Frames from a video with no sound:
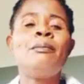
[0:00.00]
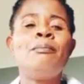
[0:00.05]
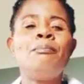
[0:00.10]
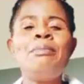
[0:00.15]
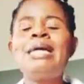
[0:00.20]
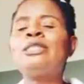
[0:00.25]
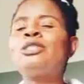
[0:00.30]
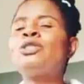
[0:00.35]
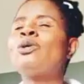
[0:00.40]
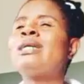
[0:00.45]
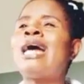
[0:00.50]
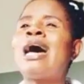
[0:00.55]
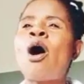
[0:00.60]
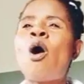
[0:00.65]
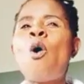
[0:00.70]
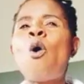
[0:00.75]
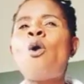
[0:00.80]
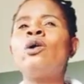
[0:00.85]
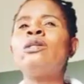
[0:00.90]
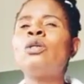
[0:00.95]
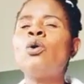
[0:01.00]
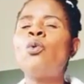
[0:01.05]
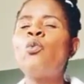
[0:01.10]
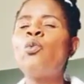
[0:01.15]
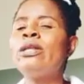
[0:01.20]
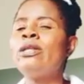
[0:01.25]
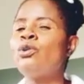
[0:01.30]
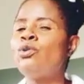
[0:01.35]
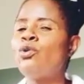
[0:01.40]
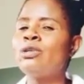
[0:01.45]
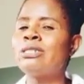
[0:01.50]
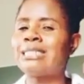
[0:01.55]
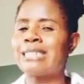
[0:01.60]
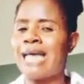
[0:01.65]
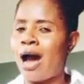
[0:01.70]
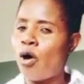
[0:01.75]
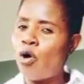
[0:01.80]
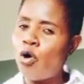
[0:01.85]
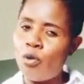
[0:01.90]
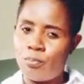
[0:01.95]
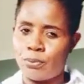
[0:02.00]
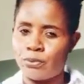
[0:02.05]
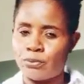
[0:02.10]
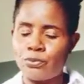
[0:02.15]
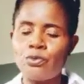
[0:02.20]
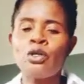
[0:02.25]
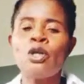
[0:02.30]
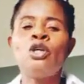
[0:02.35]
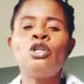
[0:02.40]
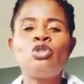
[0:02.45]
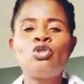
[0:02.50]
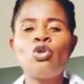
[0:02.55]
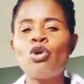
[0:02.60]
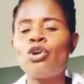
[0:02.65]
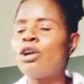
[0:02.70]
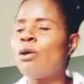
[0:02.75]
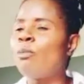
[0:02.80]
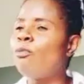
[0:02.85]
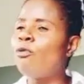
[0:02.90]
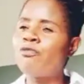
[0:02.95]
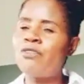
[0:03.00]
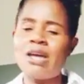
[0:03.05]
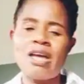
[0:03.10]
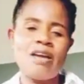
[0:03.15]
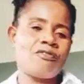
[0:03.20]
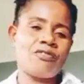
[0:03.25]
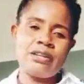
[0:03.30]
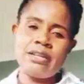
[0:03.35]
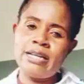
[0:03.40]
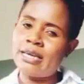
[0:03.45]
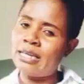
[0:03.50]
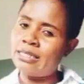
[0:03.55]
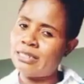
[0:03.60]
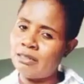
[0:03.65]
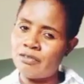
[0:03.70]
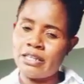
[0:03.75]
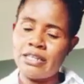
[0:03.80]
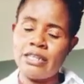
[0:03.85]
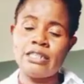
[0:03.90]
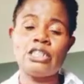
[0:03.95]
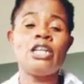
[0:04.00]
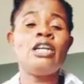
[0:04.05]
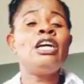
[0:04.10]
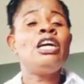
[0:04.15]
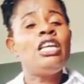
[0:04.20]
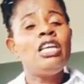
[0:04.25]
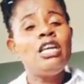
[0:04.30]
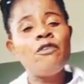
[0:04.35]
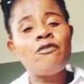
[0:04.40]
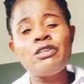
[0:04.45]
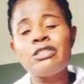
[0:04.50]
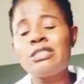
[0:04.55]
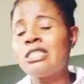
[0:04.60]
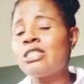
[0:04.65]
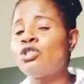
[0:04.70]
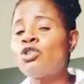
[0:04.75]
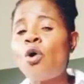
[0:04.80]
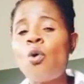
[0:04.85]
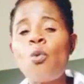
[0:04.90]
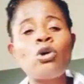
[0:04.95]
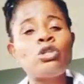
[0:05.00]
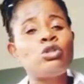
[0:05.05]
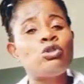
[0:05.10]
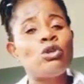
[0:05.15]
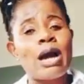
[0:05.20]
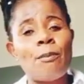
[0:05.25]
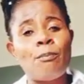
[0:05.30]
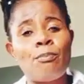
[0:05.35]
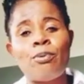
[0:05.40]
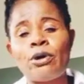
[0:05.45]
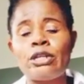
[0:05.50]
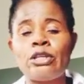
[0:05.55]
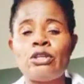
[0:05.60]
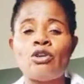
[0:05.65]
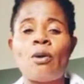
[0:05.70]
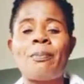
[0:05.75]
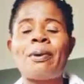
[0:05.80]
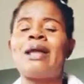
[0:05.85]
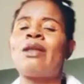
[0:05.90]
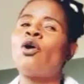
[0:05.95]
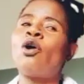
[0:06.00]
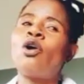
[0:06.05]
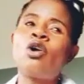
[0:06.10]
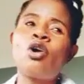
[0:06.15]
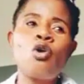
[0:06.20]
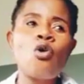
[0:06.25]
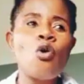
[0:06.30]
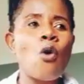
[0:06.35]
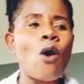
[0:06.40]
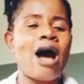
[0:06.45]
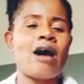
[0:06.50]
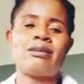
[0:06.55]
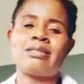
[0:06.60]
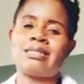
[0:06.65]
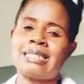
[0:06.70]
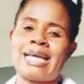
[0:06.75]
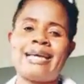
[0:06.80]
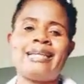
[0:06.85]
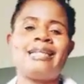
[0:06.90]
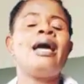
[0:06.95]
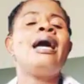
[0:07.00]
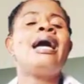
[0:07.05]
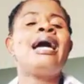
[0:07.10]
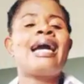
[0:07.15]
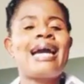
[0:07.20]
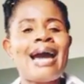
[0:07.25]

Make sure that all the windows are open to remove every negative energy. If it is not what you can burn in your parlor, go outside.